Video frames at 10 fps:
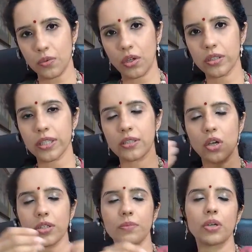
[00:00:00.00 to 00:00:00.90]
we already
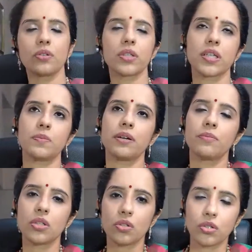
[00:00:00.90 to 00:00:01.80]
talked about those
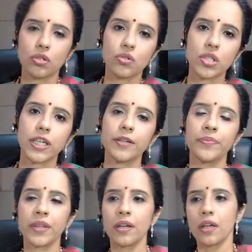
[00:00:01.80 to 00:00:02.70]
experiments on Tuesday.